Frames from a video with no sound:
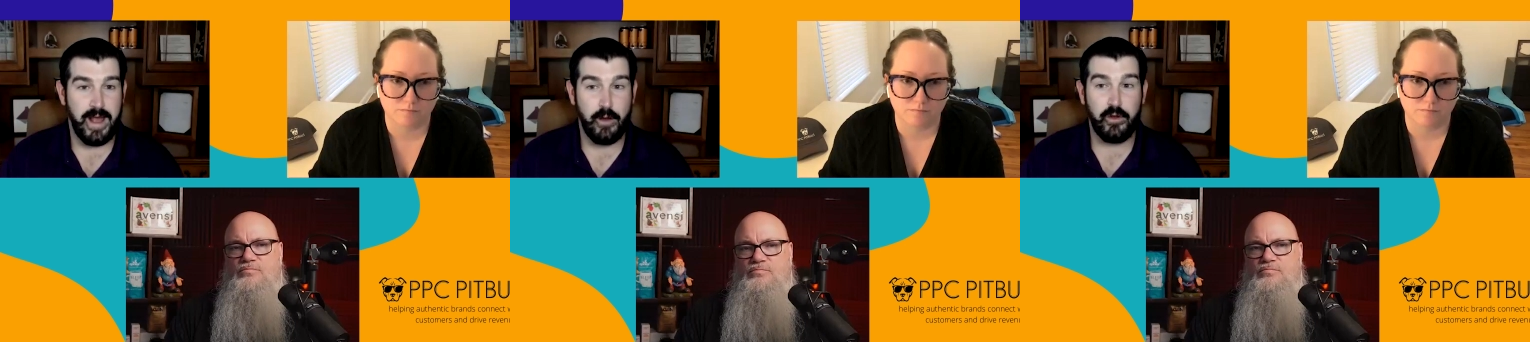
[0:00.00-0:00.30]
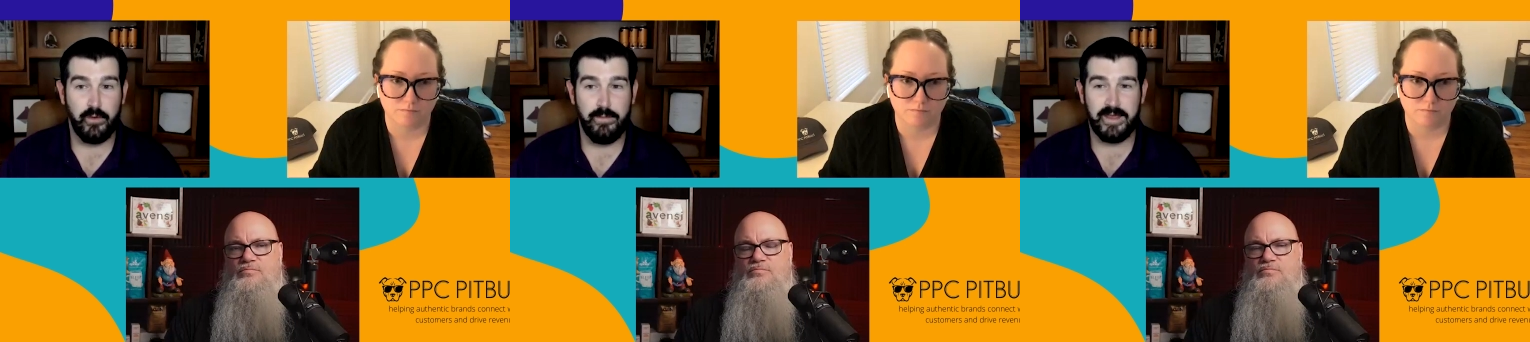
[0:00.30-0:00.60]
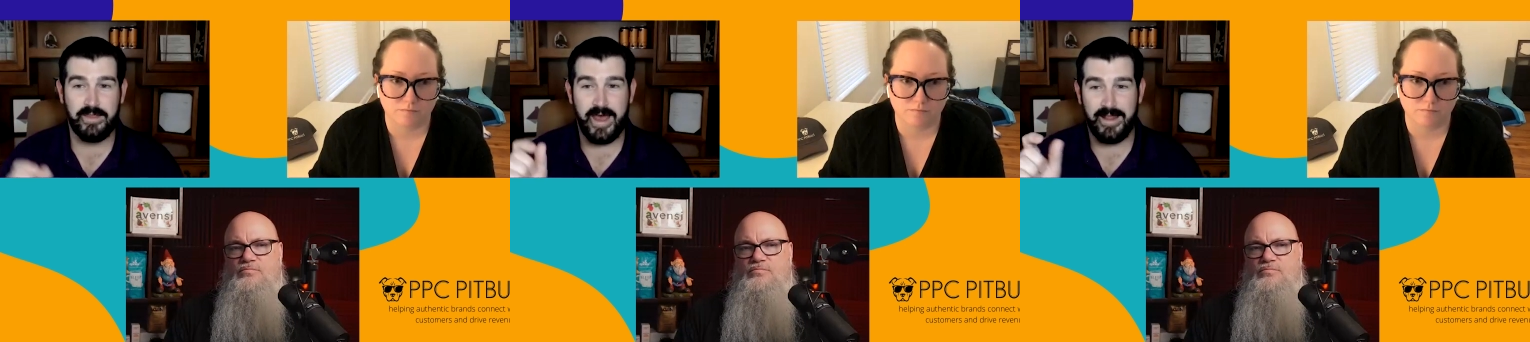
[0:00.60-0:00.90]
Speaker 1: how can we
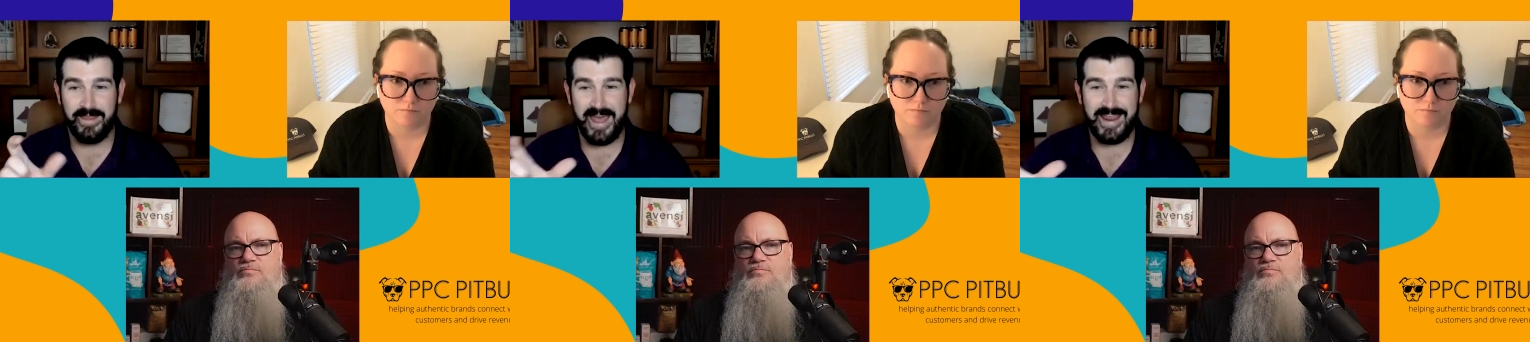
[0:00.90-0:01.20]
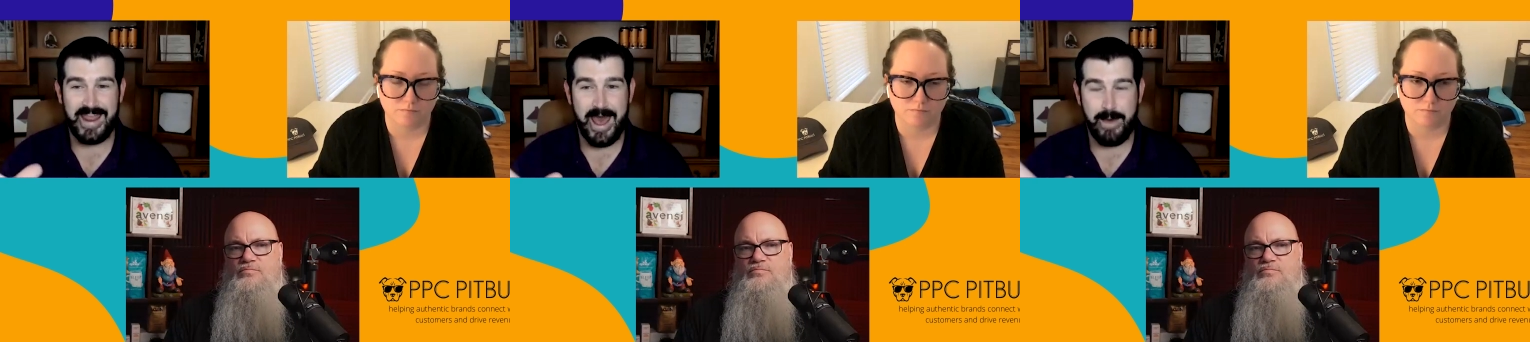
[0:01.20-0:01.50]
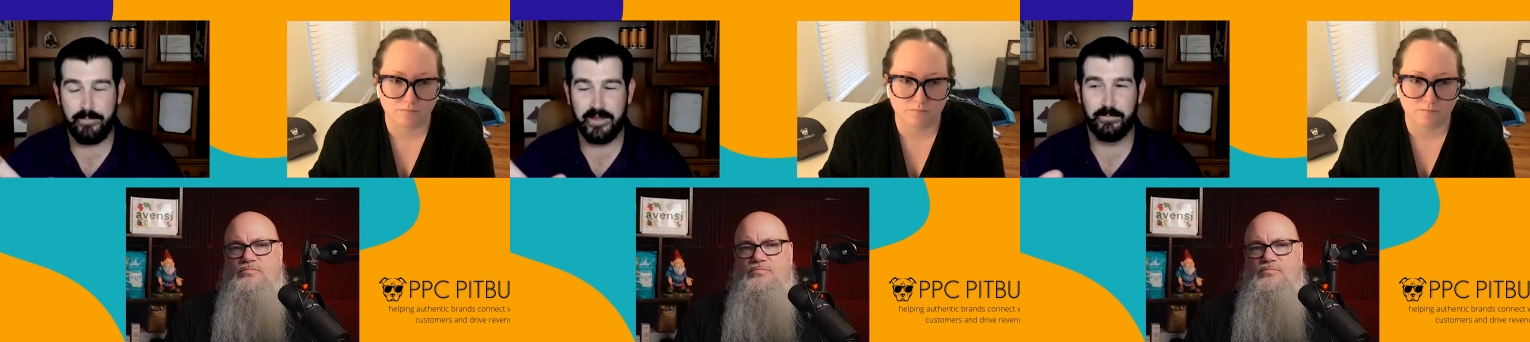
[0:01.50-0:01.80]
make that that
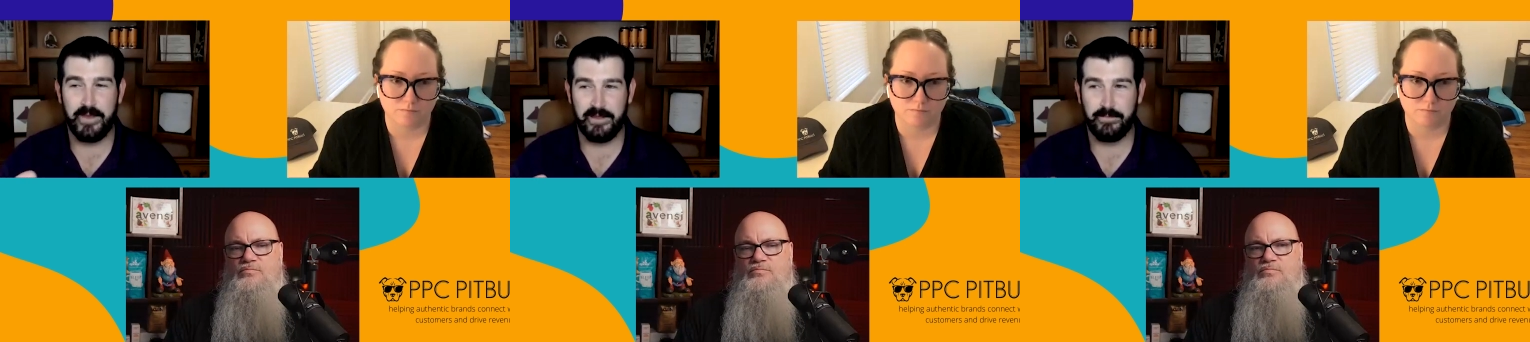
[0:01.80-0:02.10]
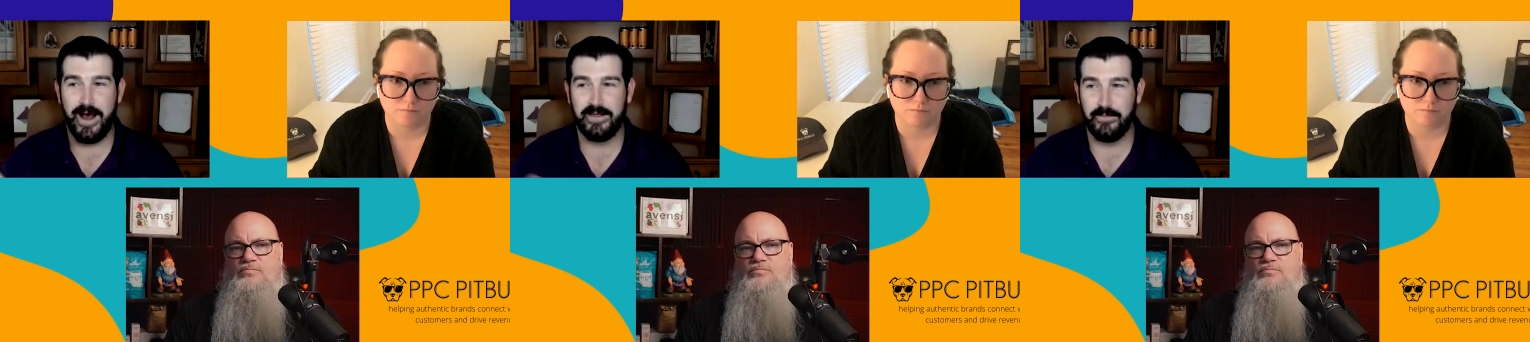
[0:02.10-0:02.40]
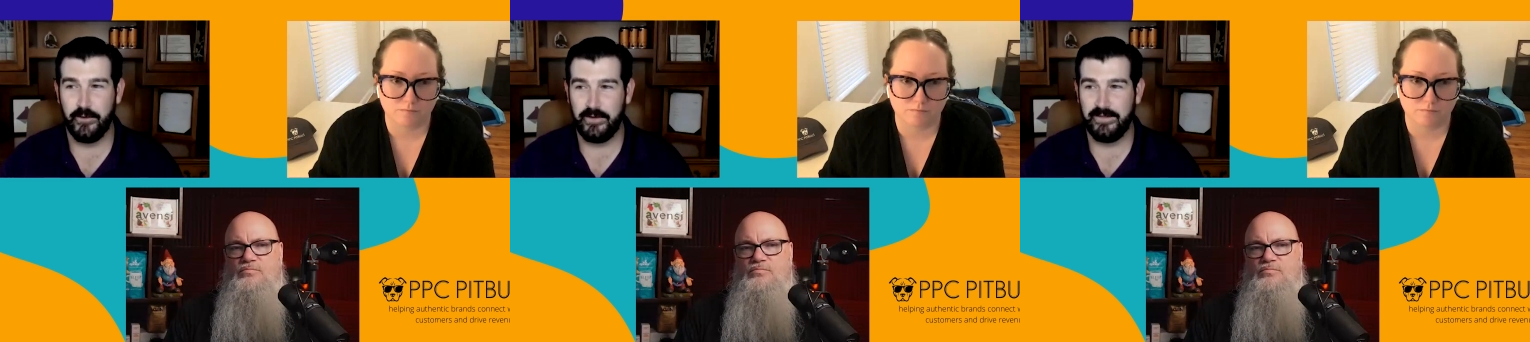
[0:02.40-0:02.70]
gap as big as
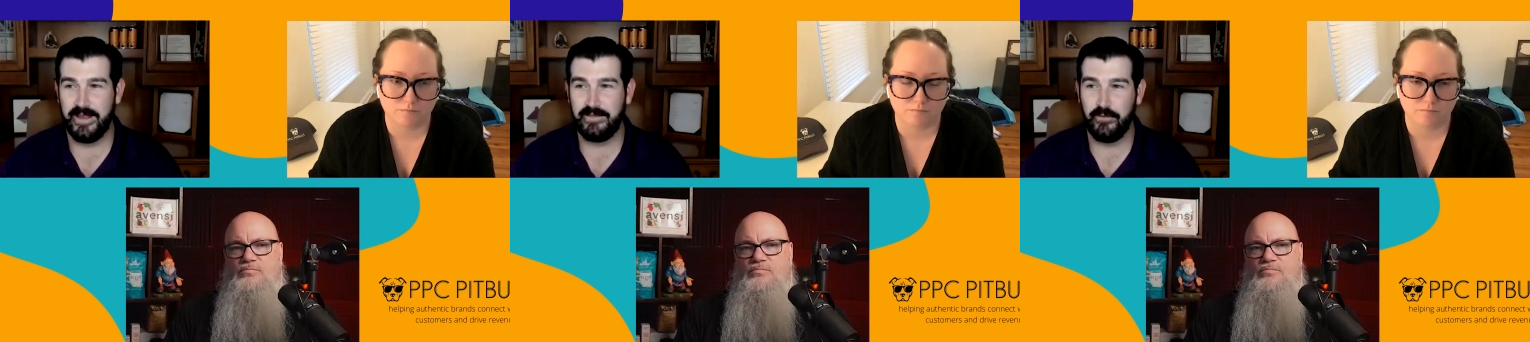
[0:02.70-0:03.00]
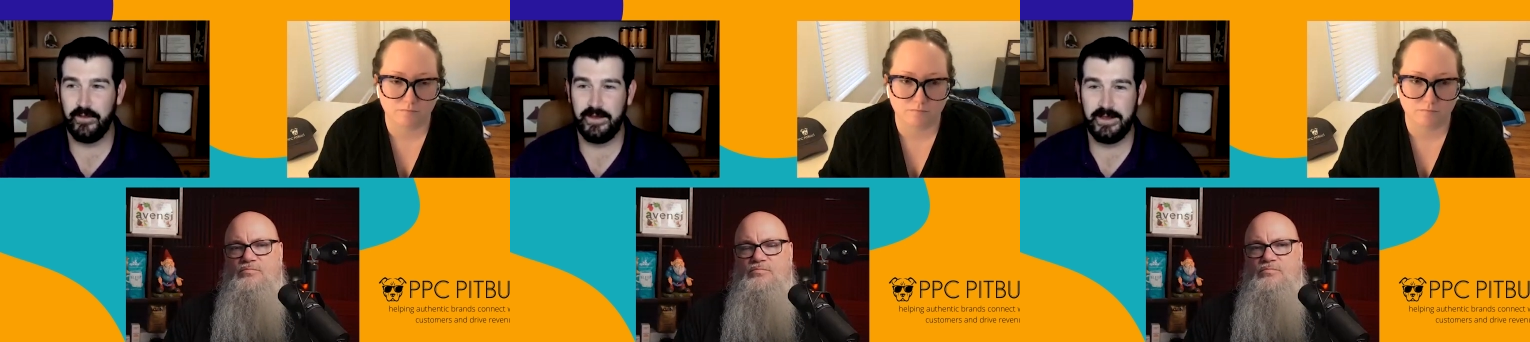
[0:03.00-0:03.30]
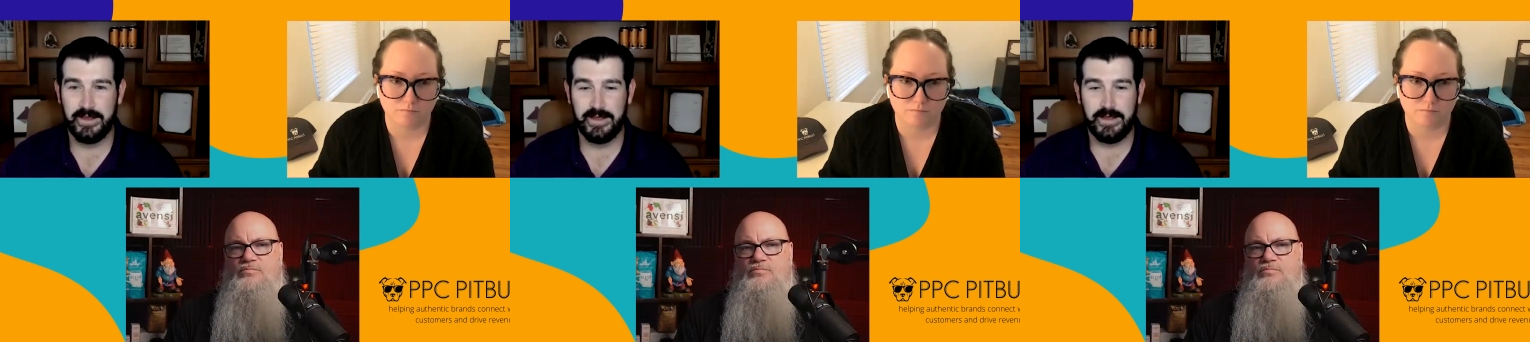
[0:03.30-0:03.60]
possible because that's really